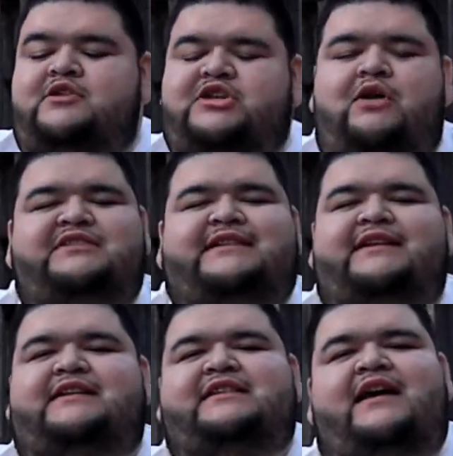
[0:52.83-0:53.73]

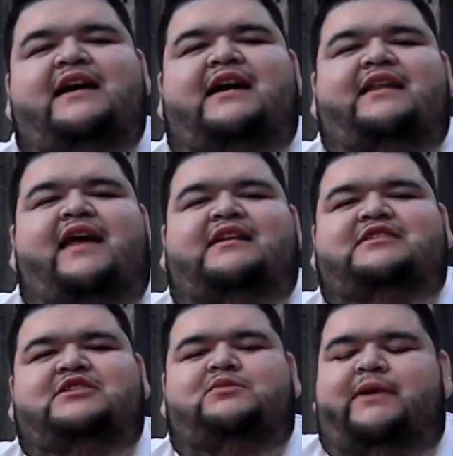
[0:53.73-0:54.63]
Toastiness, a
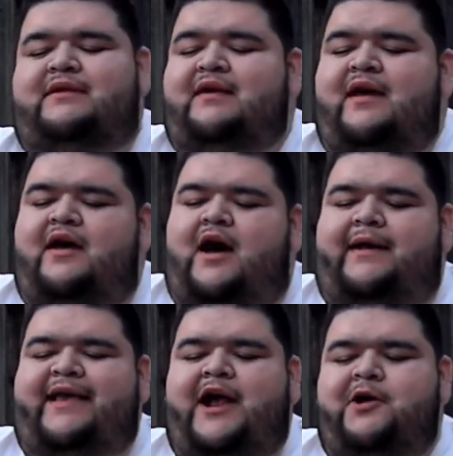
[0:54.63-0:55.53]
nice sweet
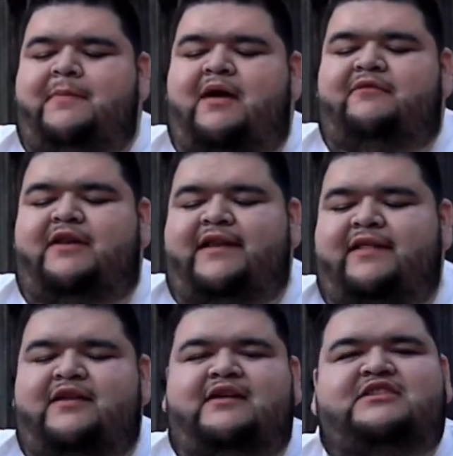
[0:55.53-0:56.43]
uh, caramel,
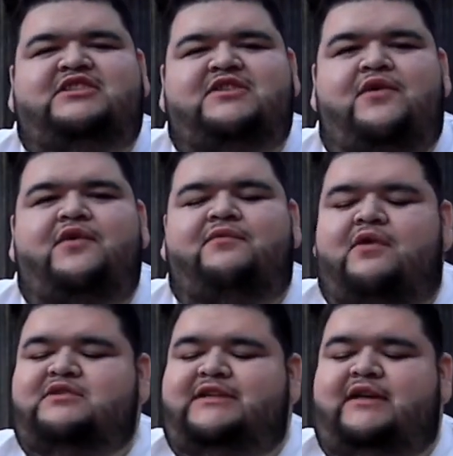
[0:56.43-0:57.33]
vanilla, soda
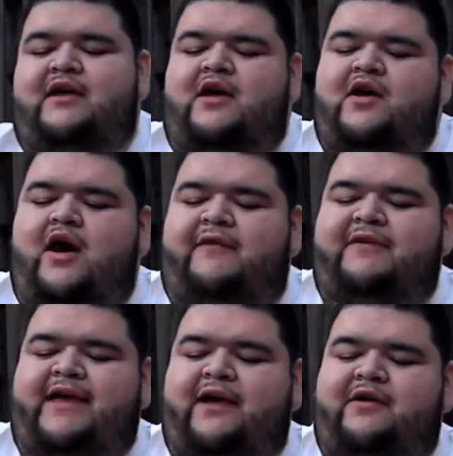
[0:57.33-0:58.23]
roasted,
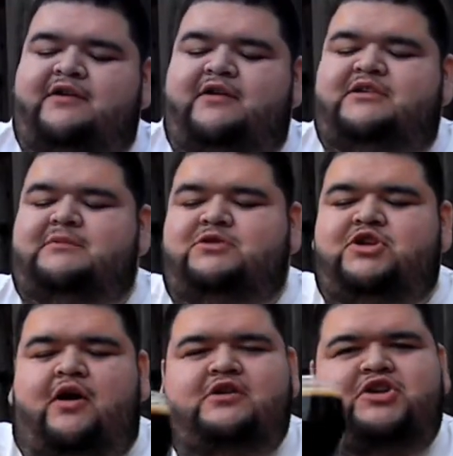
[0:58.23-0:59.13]
coffee character, some
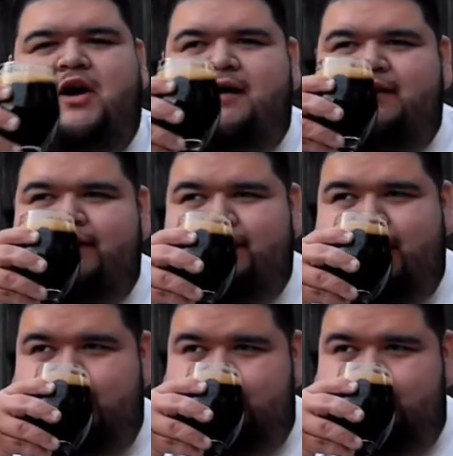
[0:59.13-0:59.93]
dark chocolate.